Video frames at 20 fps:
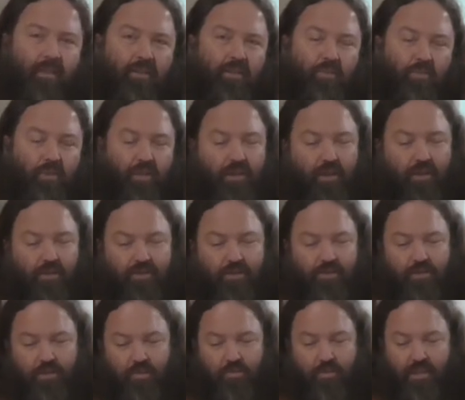Don't want to go into
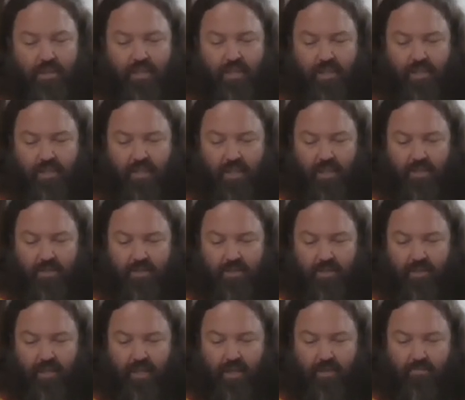too many details
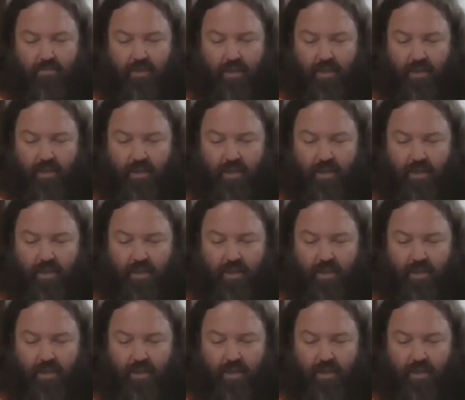on that, but